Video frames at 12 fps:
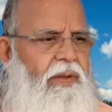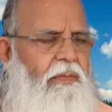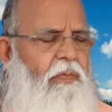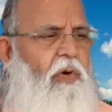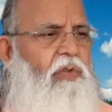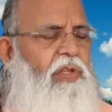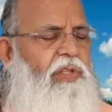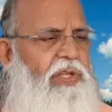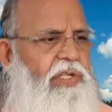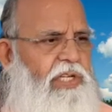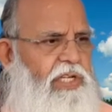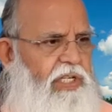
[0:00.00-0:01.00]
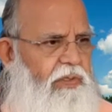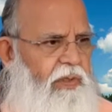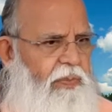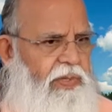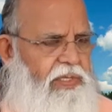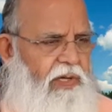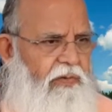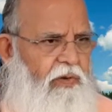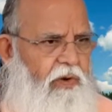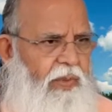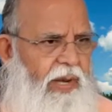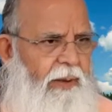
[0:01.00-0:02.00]
Both the things disturb the peace of
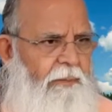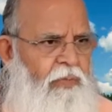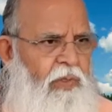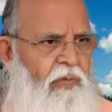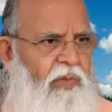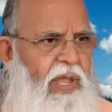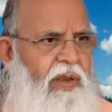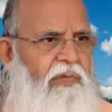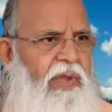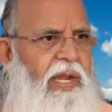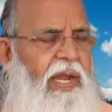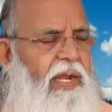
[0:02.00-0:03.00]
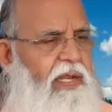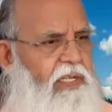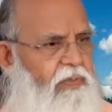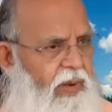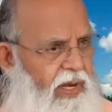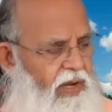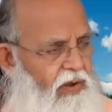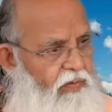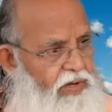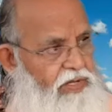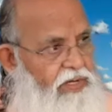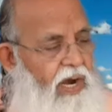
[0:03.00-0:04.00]
our mind. When we get respect, we
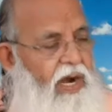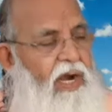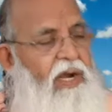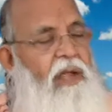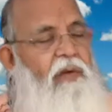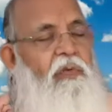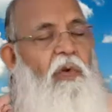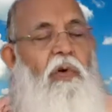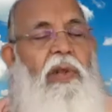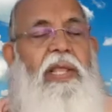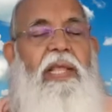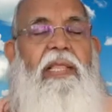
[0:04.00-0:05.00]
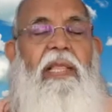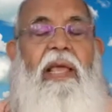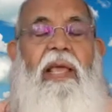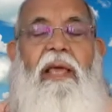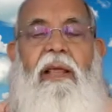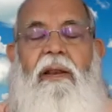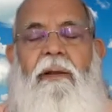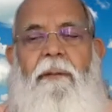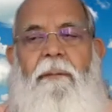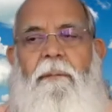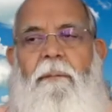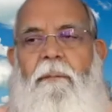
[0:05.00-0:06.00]
start floating in the air.
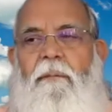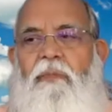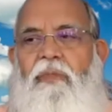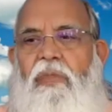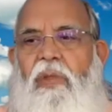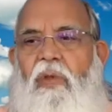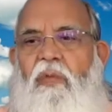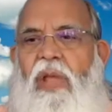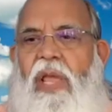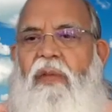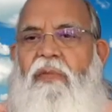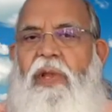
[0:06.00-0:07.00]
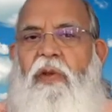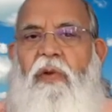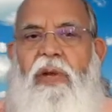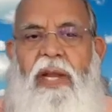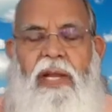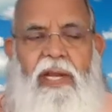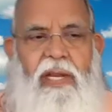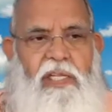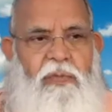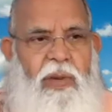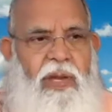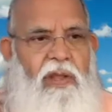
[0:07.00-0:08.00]
When we don't get the
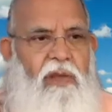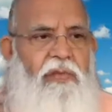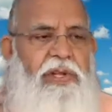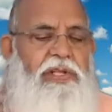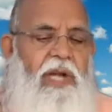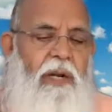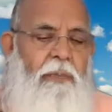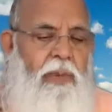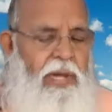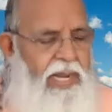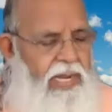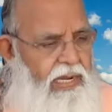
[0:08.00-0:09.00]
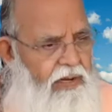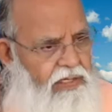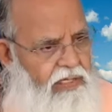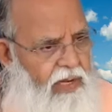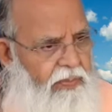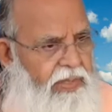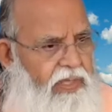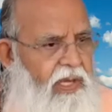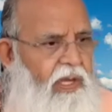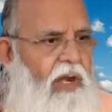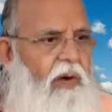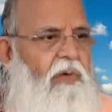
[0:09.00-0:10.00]
respect, we start burying ourselves in the
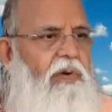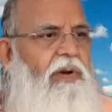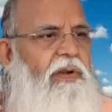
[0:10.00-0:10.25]
ground.